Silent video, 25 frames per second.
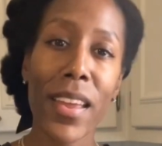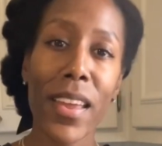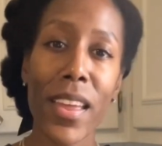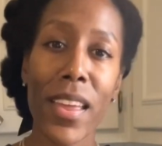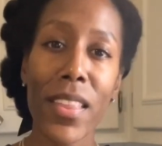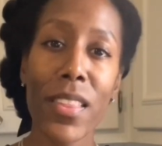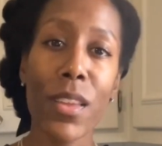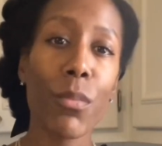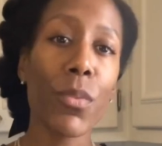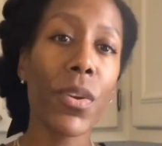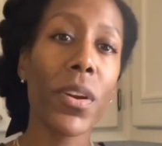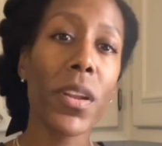
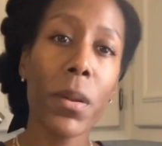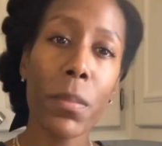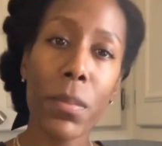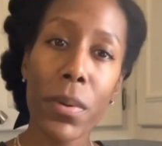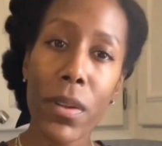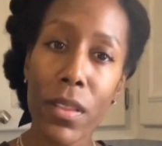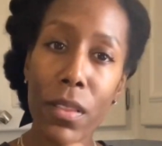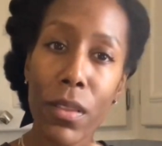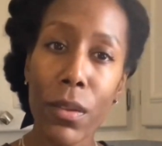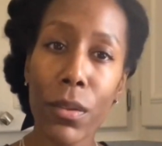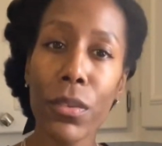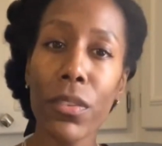and then we're gonna
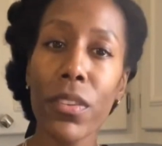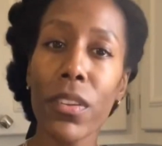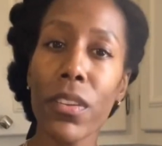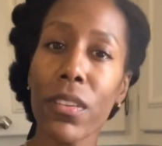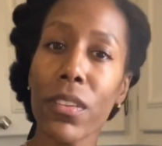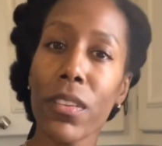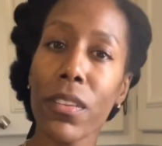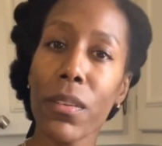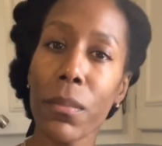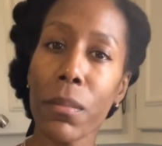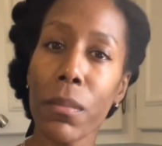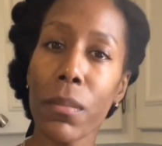put those in
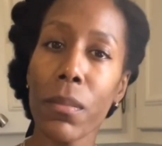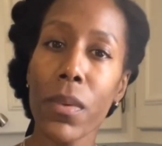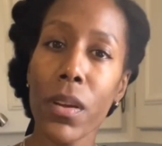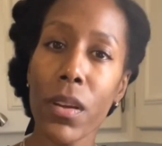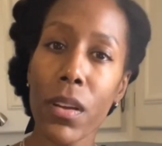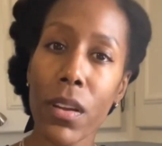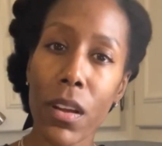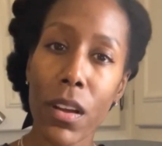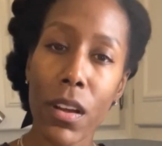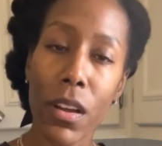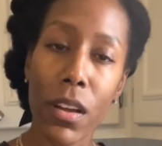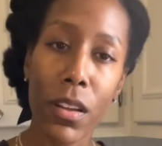some
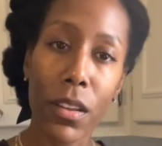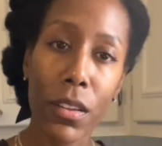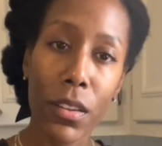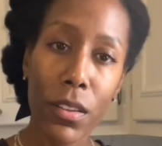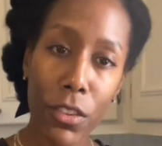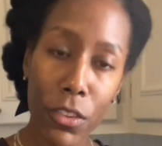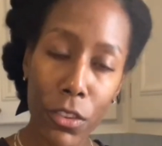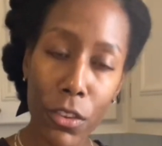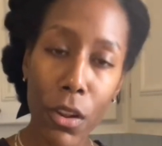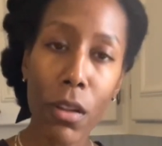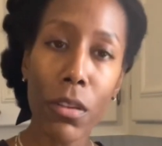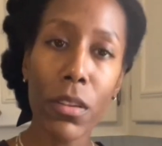
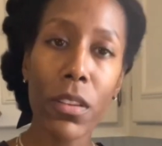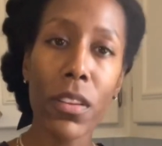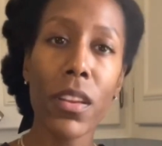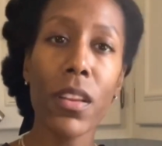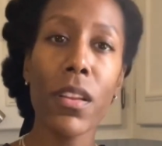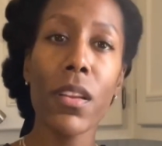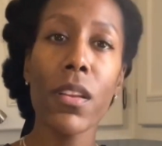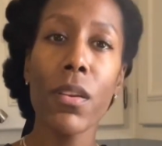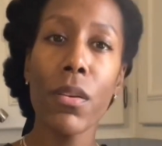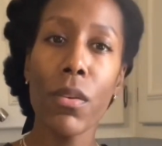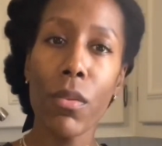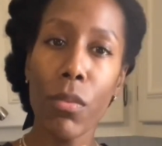
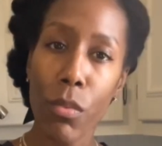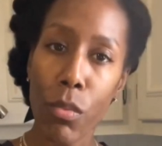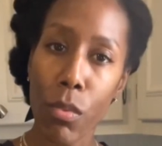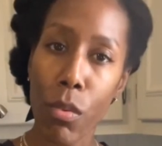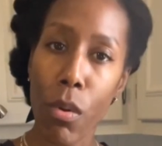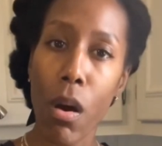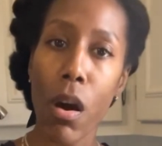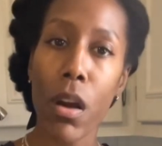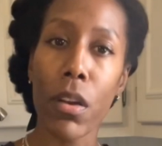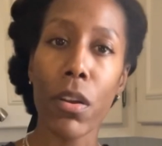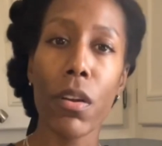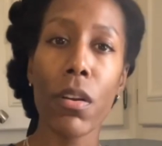salted
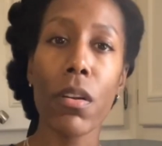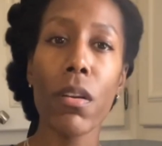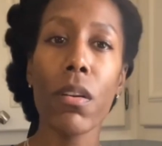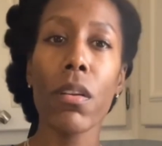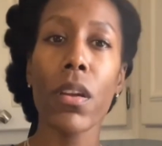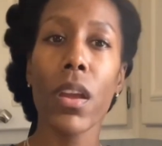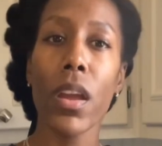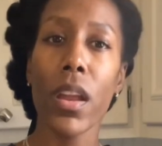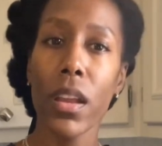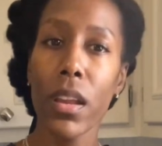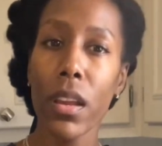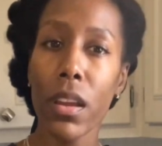water
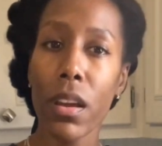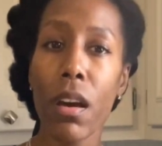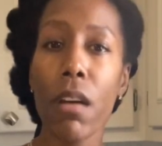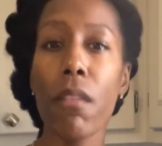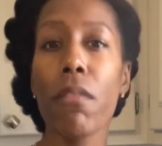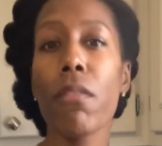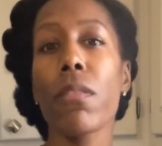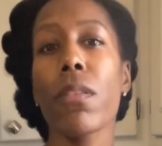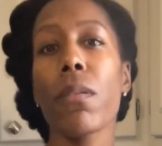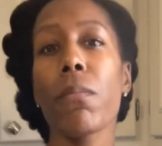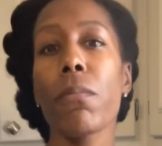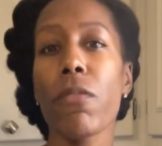and
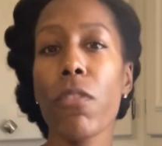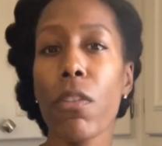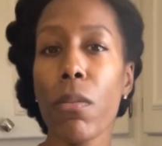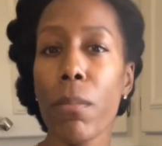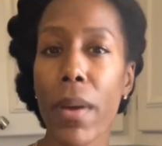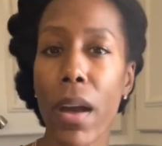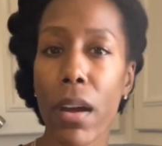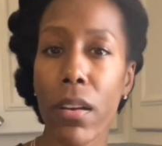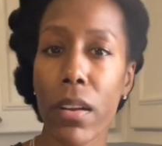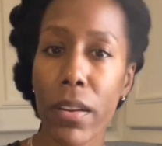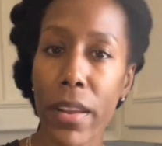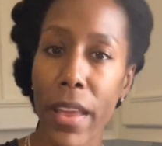cover them for
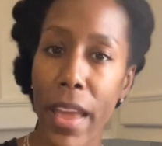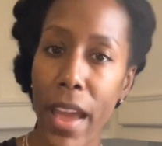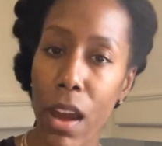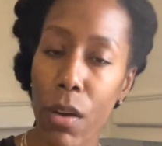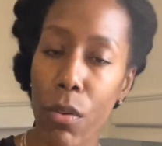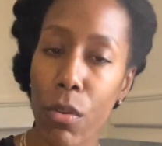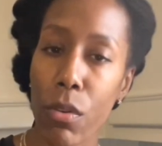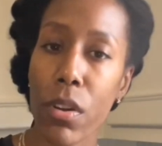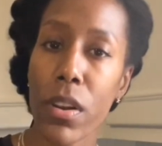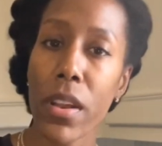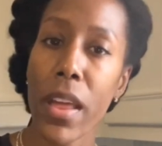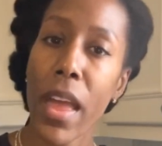about
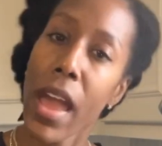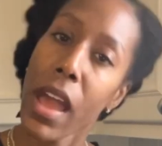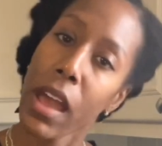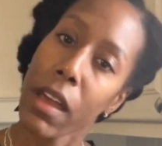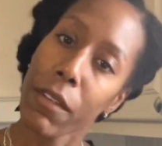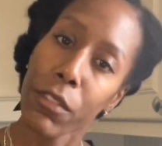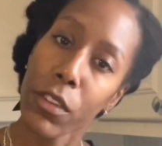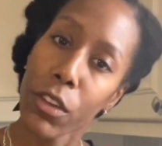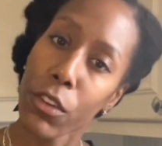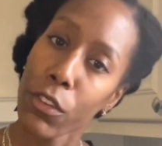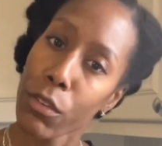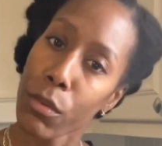
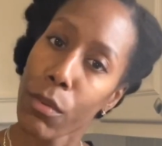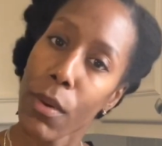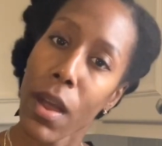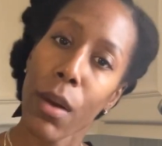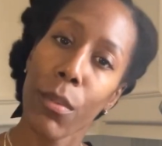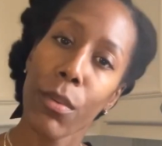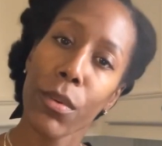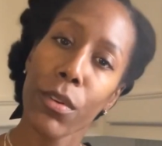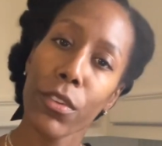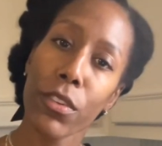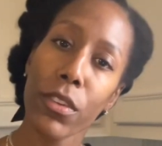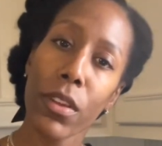1.5 to 2
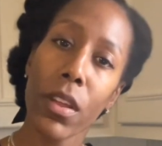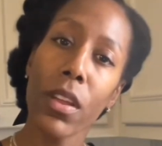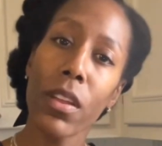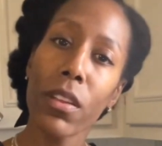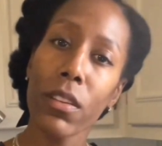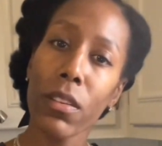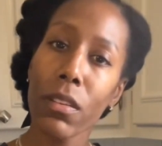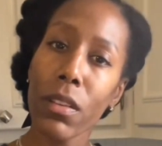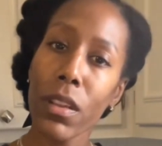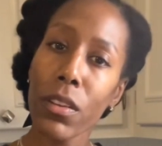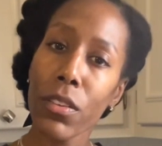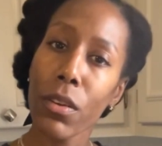hours.
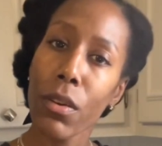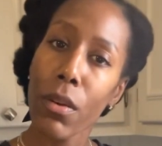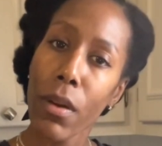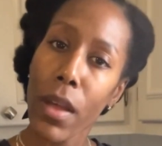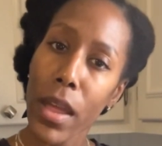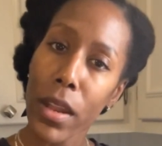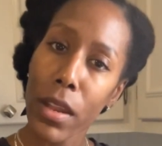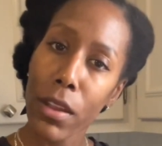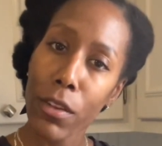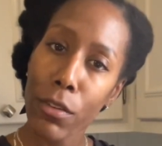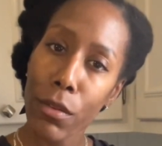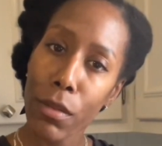So let's go
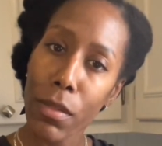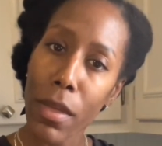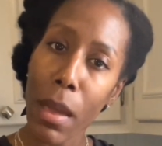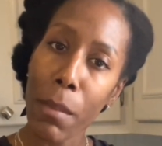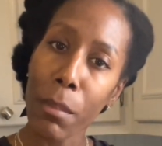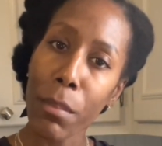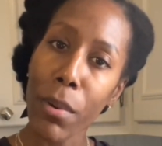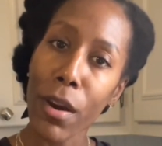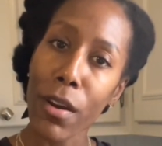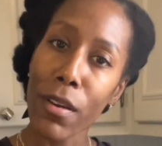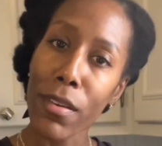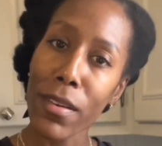ahead and do
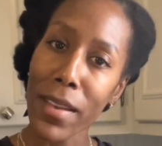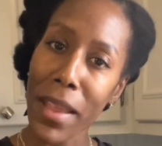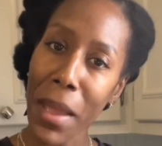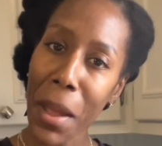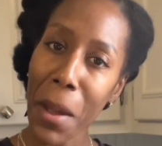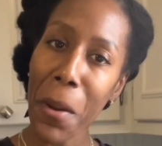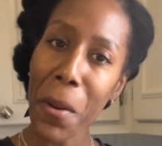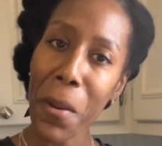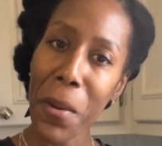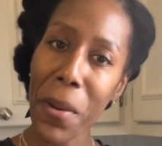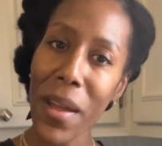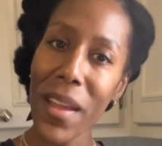that part
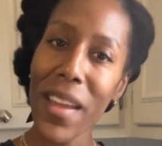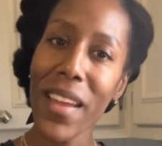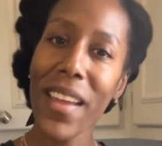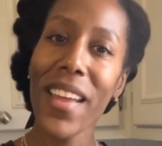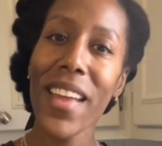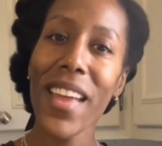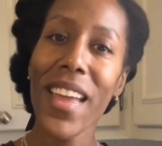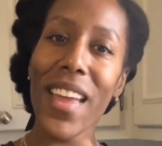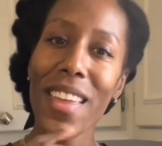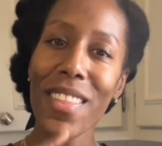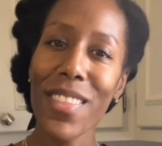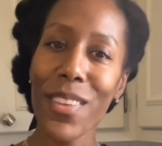now,
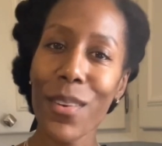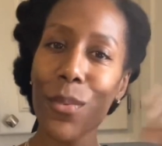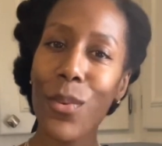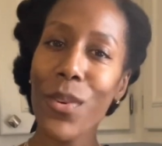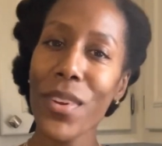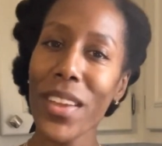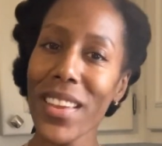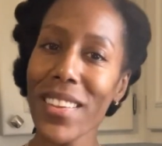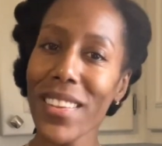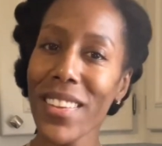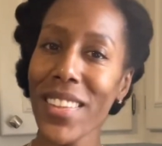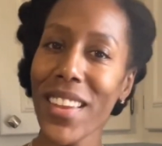and then
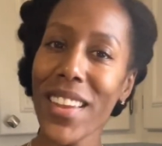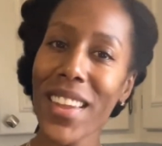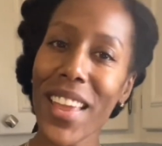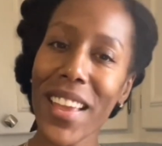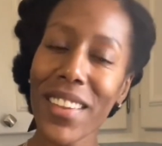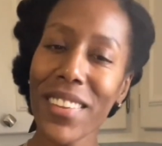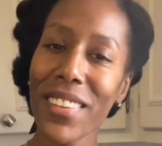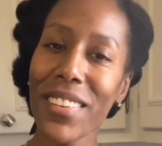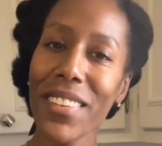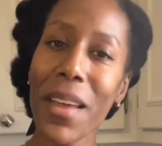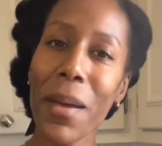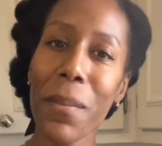we'll get to the
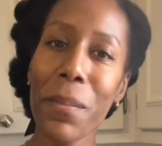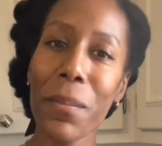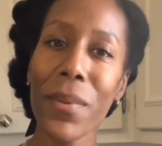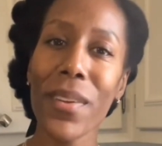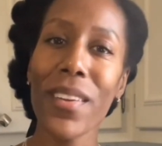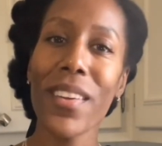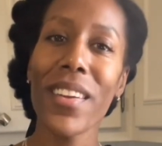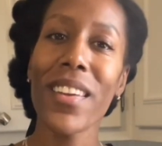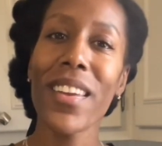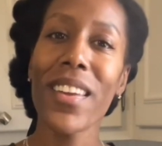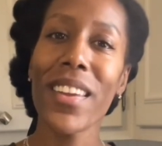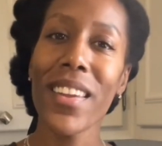next step
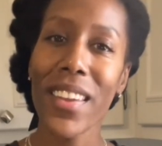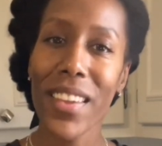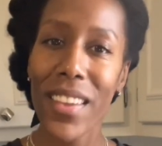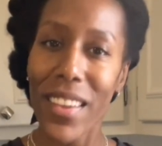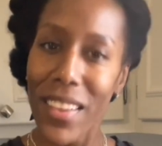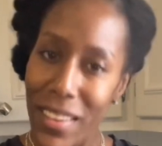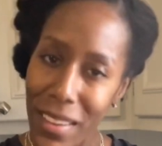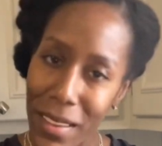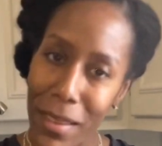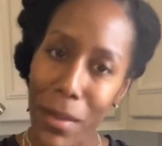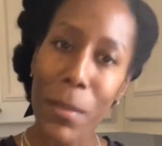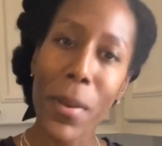
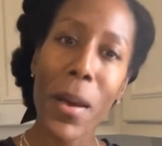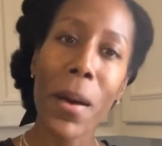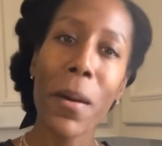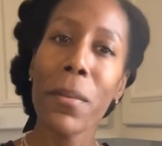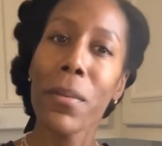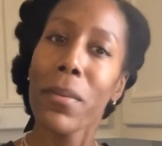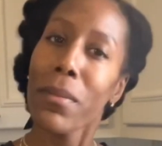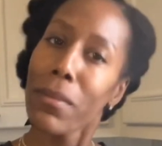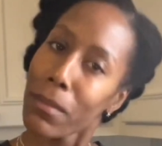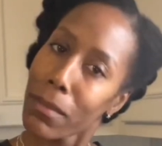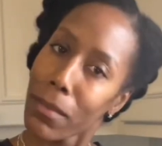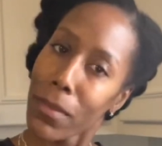in
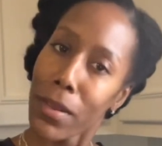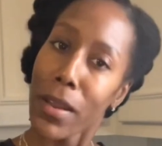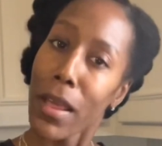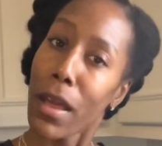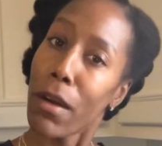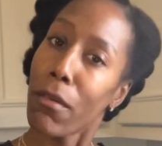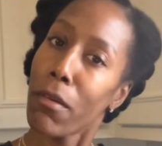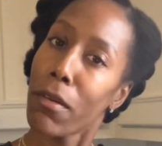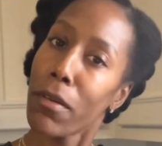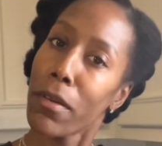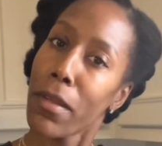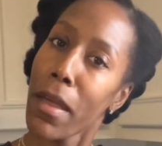about
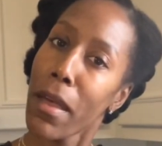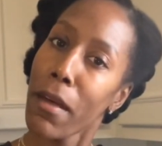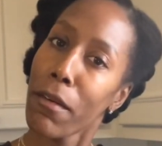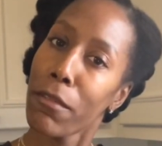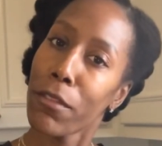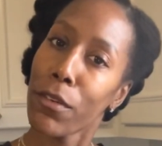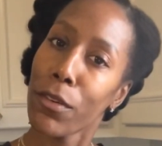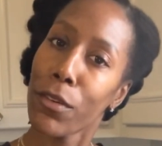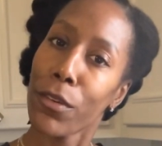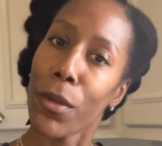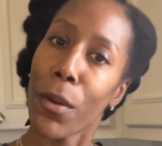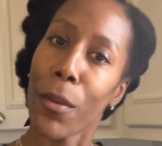1.5 hours
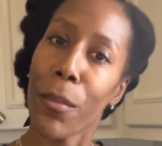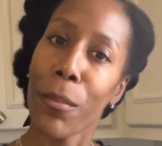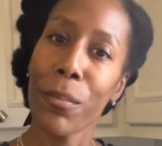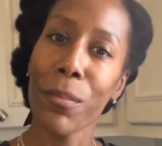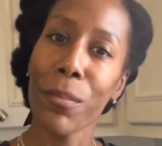or so.